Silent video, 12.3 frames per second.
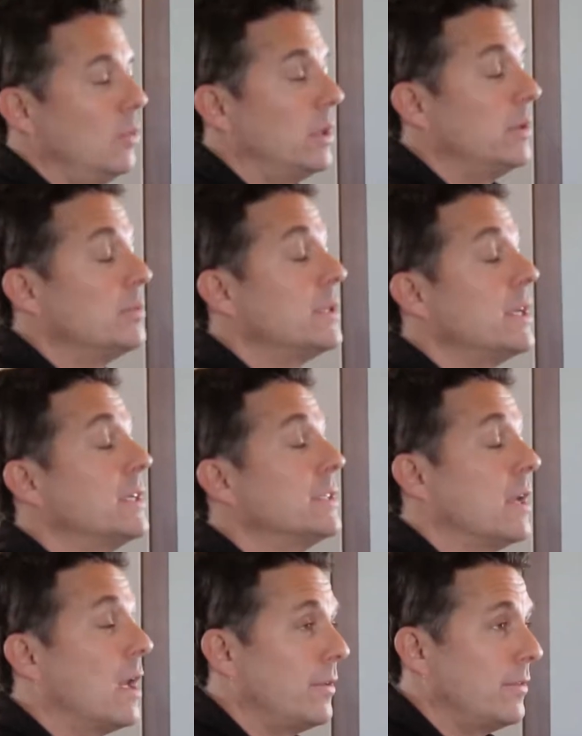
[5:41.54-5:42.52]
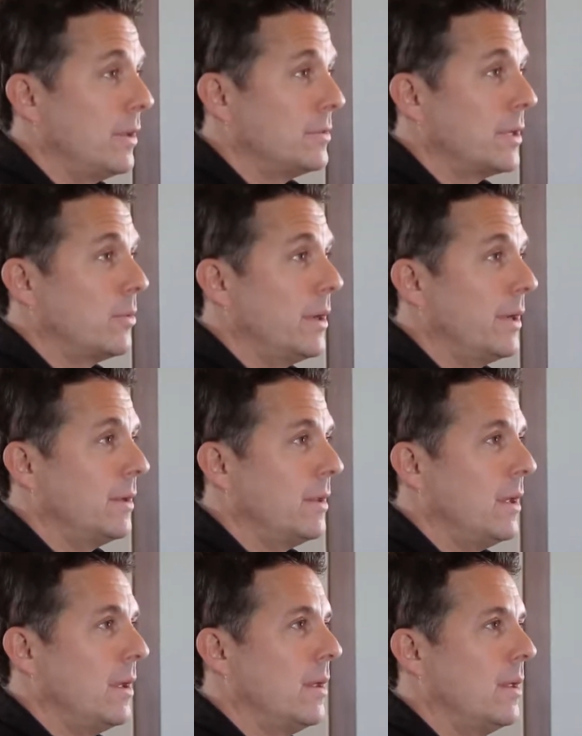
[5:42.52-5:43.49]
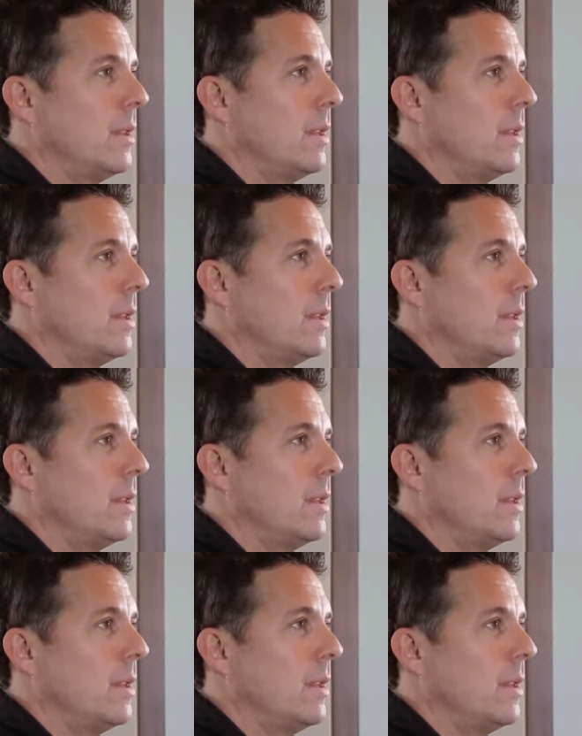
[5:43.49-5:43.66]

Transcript: where it was exhausting. It was like running a